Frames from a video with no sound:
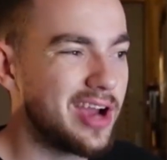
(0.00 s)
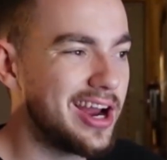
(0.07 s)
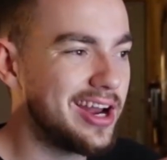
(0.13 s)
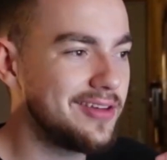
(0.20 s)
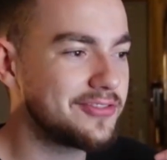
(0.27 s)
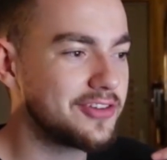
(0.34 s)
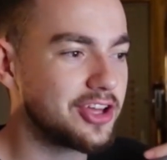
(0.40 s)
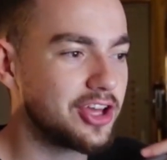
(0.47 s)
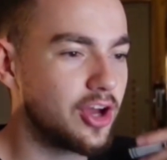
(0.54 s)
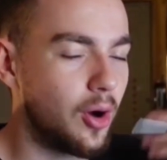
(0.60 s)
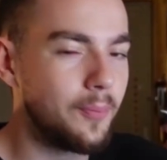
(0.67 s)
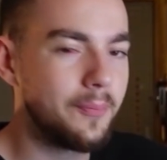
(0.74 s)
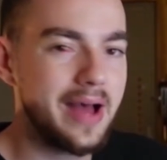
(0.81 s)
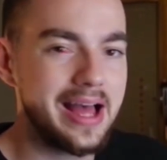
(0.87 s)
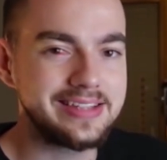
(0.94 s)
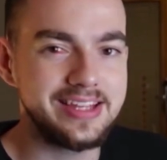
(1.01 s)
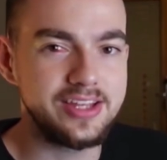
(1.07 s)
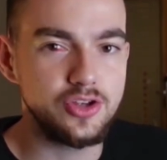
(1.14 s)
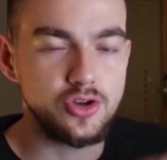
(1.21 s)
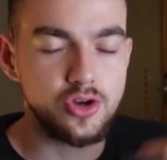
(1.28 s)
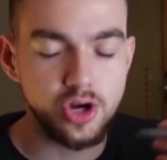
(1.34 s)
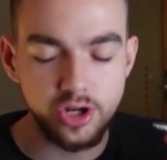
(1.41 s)
kind of combat
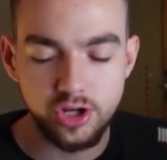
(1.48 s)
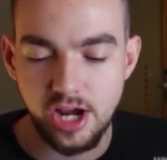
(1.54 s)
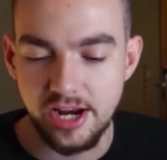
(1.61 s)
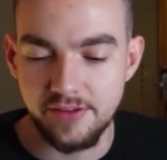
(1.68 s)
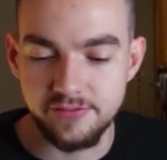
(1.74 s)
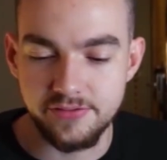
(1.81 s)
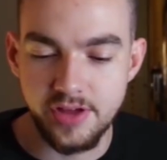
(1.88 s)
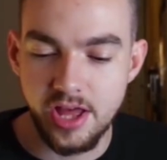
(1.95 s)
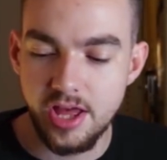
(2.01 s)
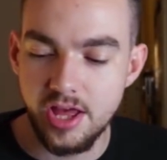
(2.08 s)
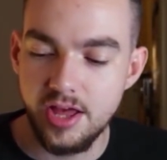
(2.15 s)
it. You gotta kind of,